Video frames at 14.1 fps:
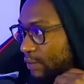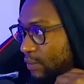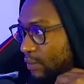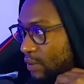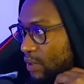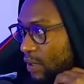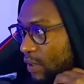
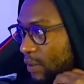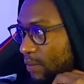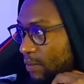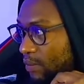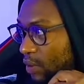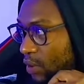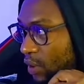What's up?
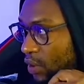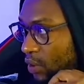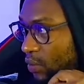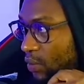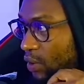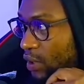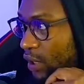Okay, you're
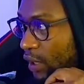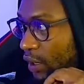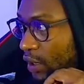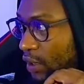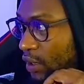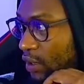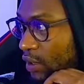watching.
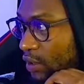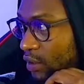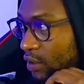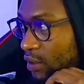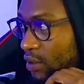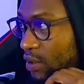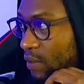
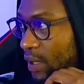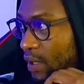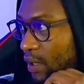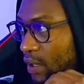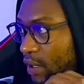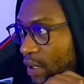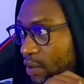There's somebody
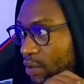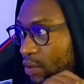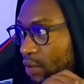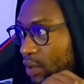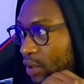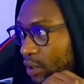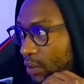here, I don't know
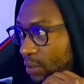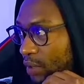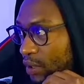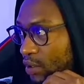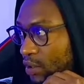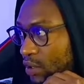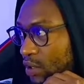your name. I
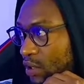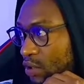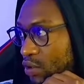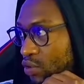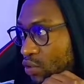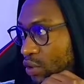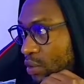just see
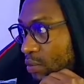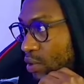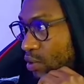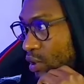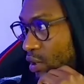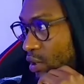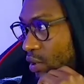two
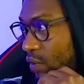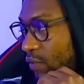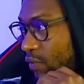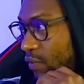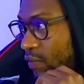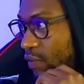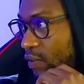emojis
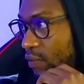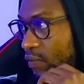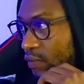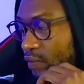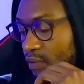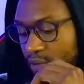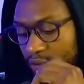of
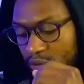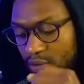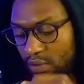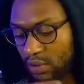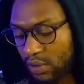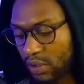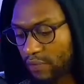
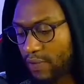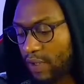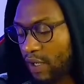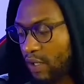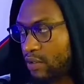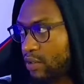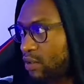love
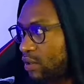eyes.